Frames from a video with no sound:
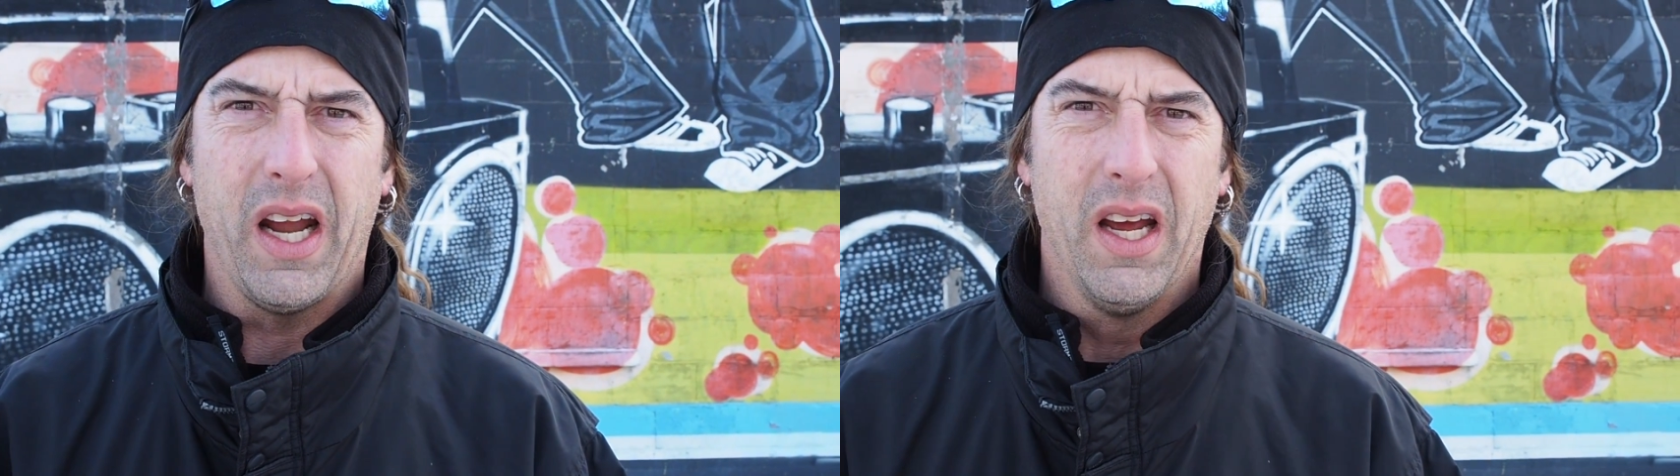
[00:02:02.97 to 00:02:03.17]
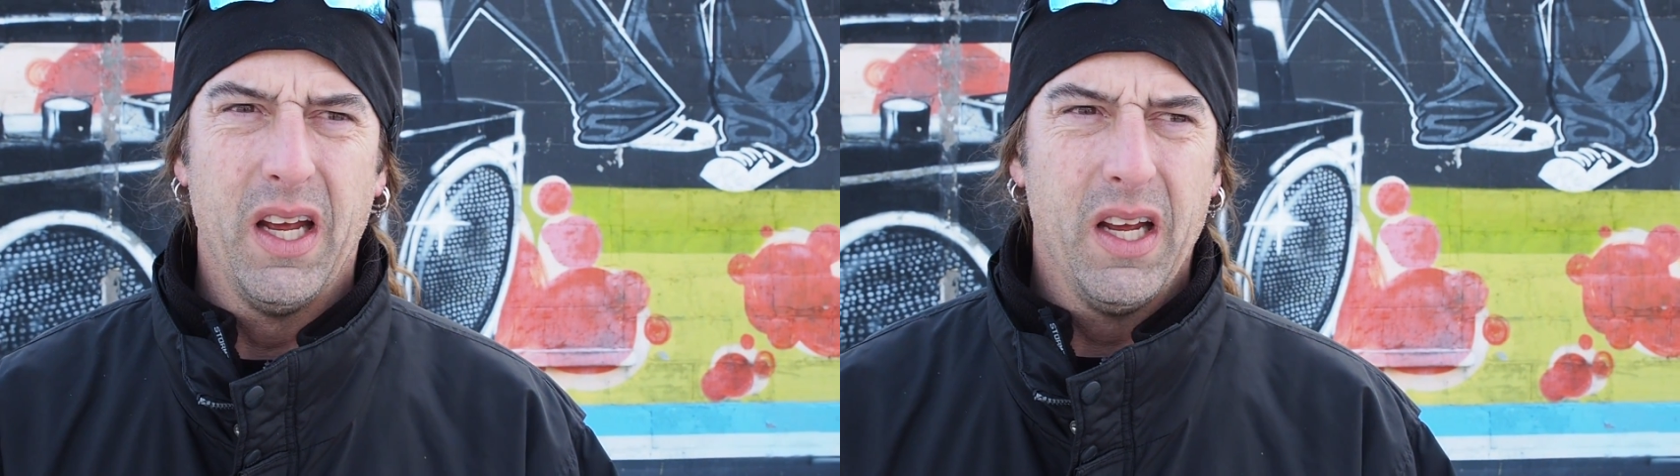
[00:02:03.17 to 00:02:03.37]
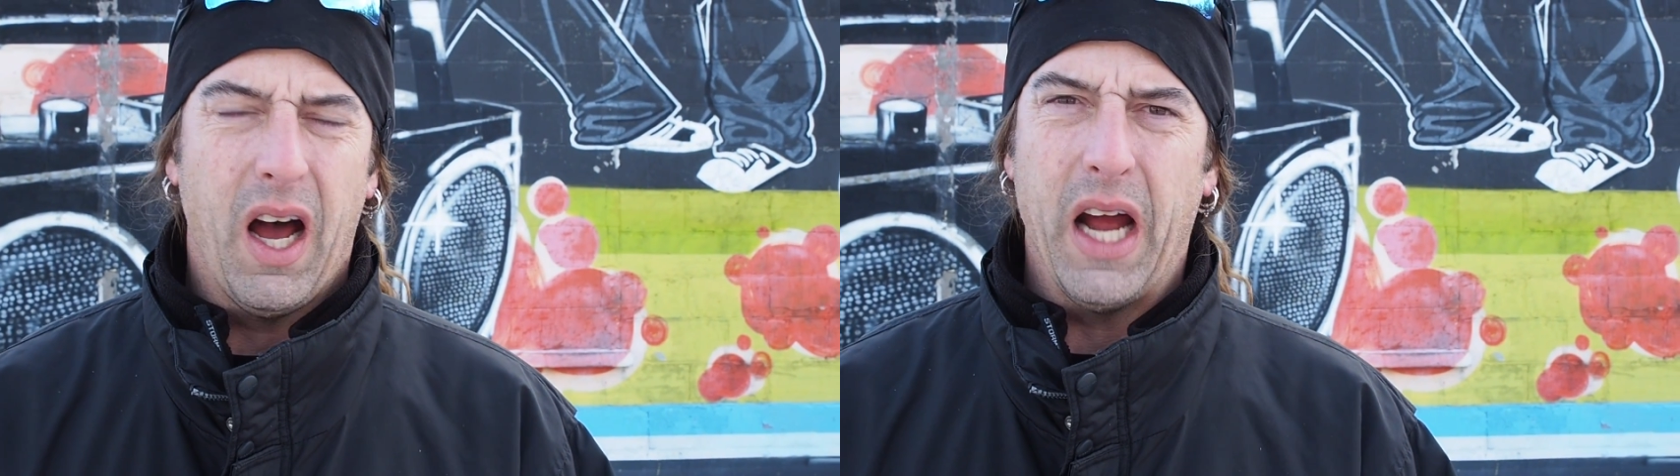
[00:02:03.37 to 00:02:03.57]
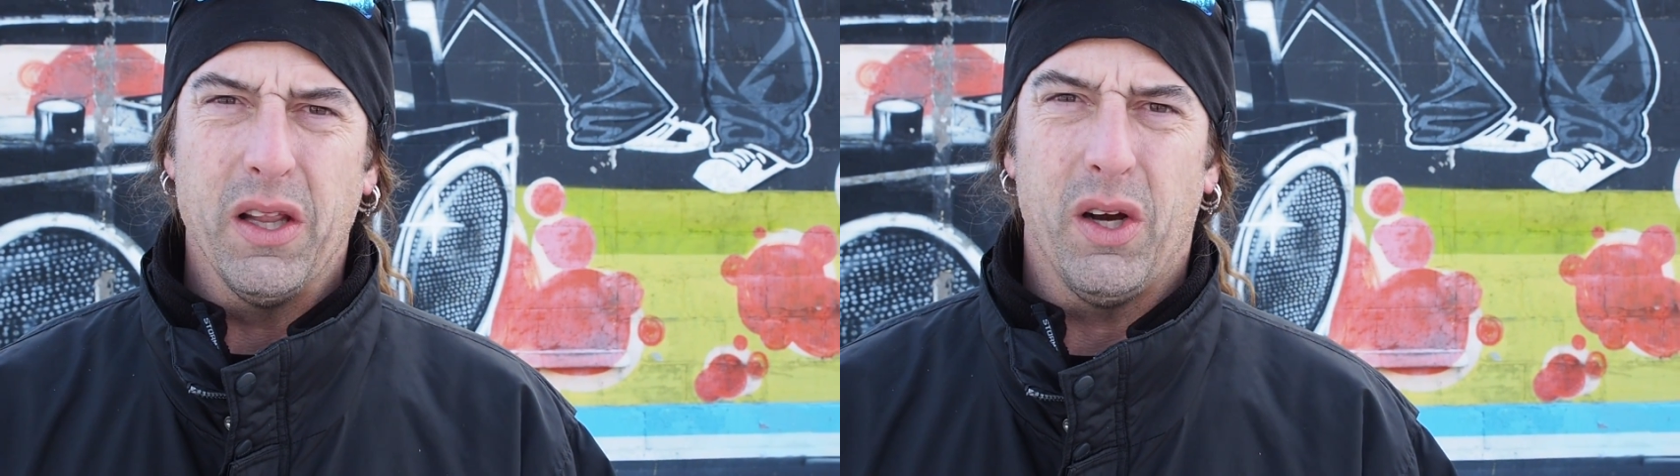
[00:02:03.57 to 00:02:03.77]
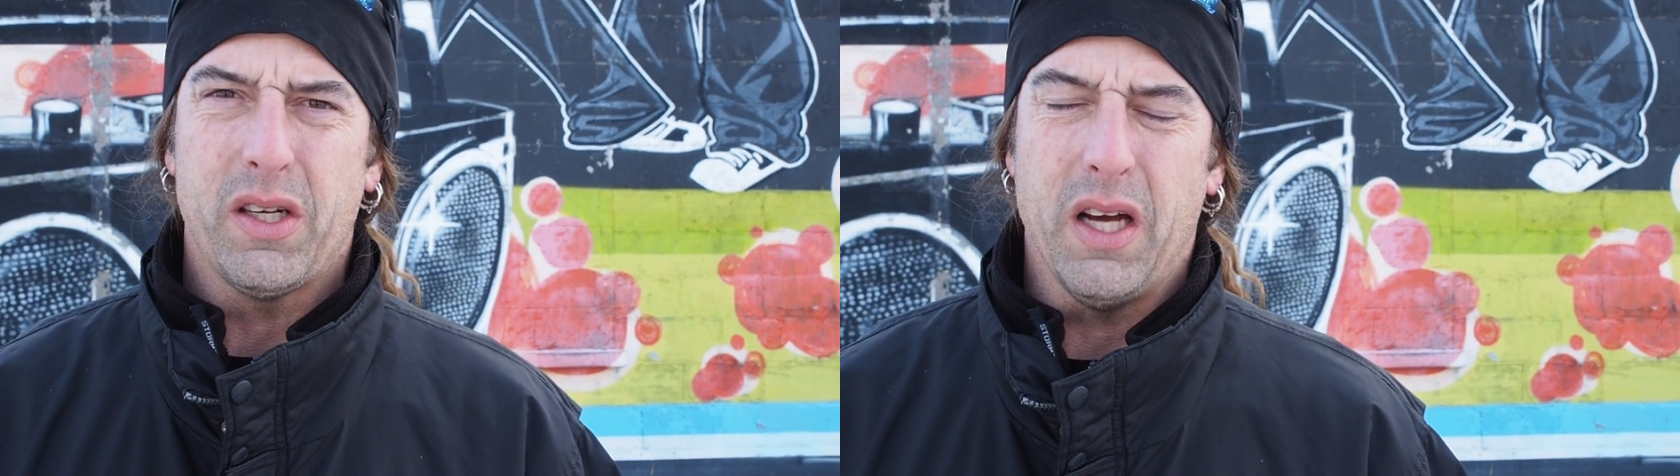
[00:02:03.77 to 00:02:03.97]
I
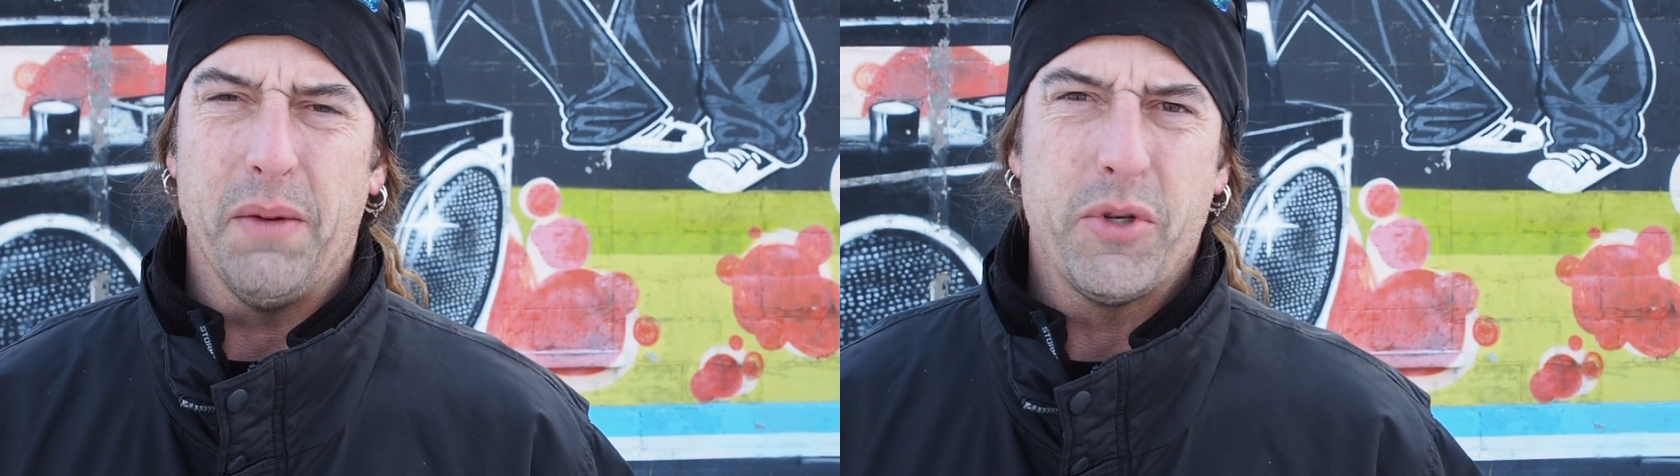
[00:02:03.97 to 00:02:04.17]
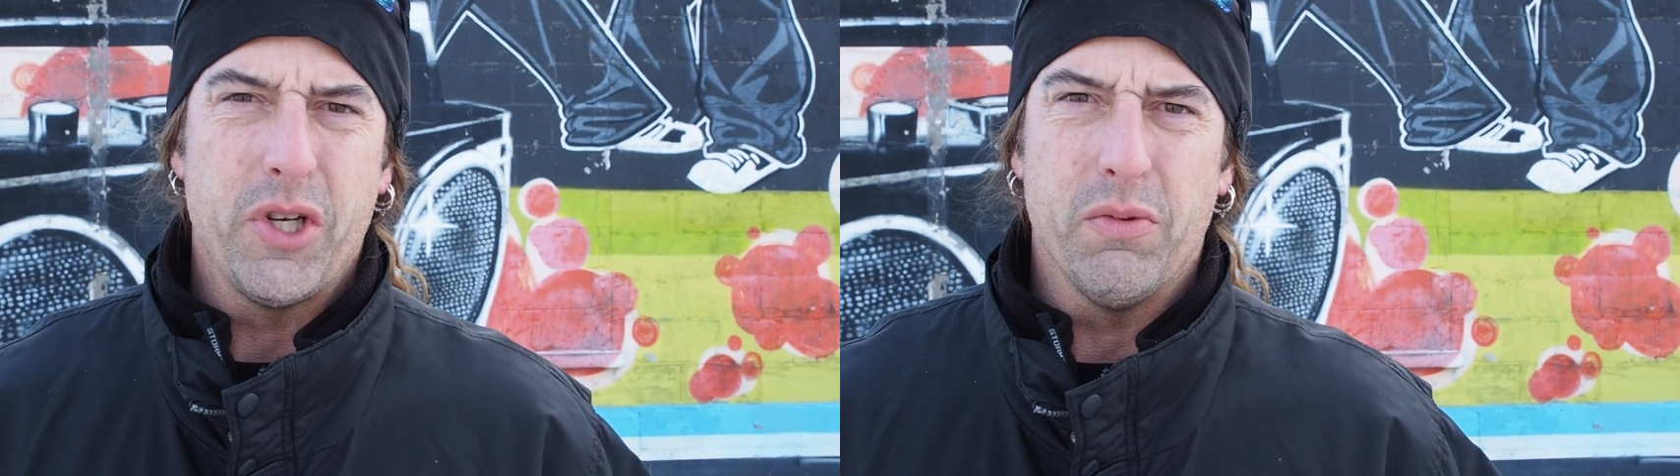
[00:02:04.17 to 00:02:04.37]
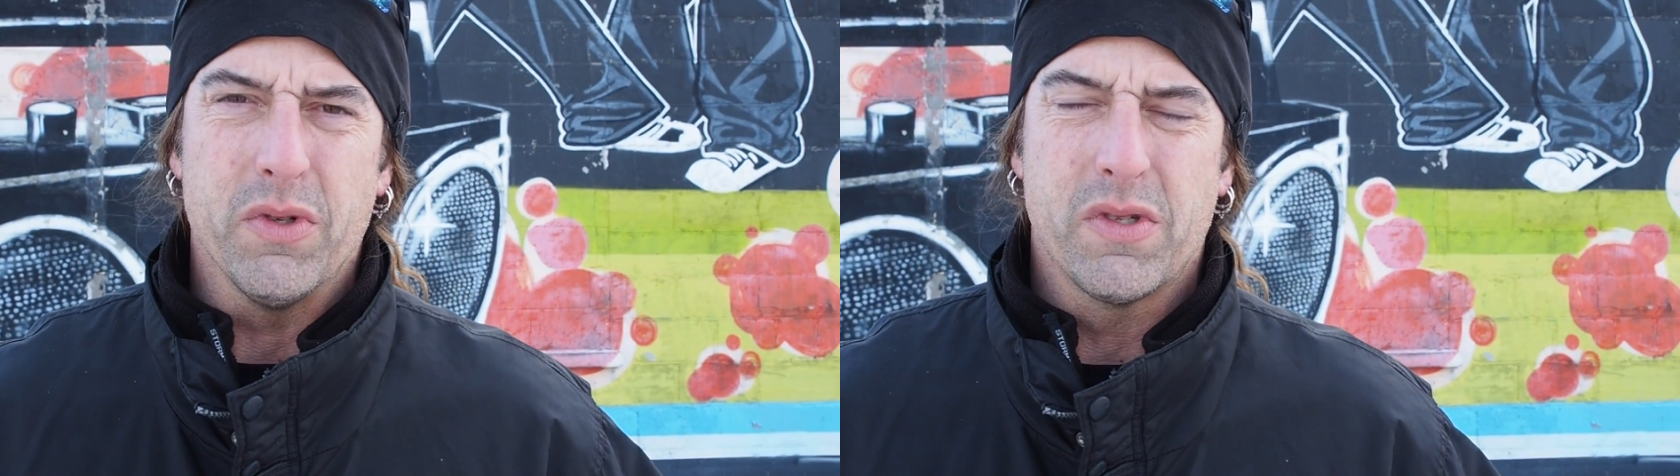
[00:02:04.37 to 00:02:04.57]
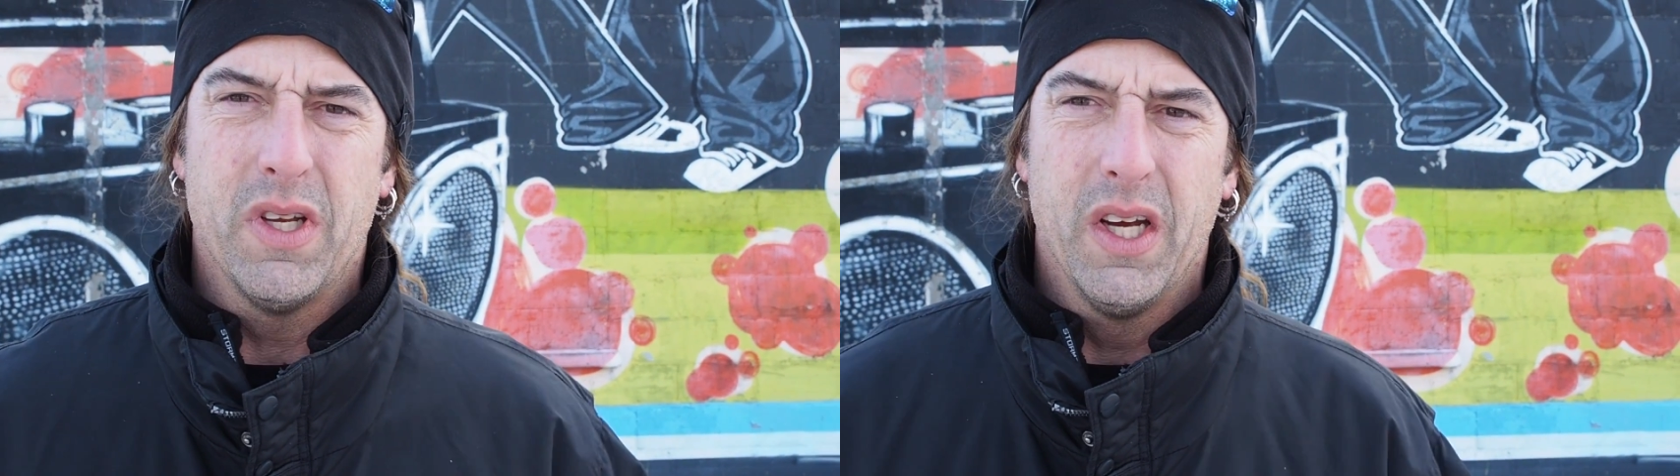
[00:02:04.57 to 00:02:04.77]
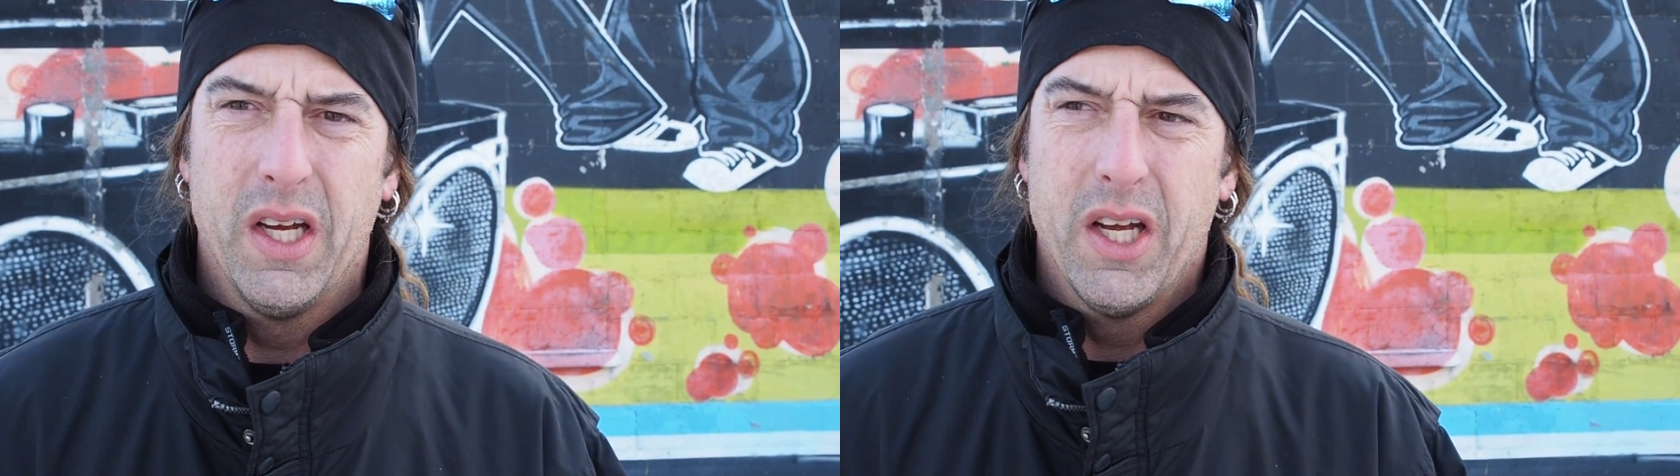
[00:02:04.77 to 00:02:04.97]
looked up, she was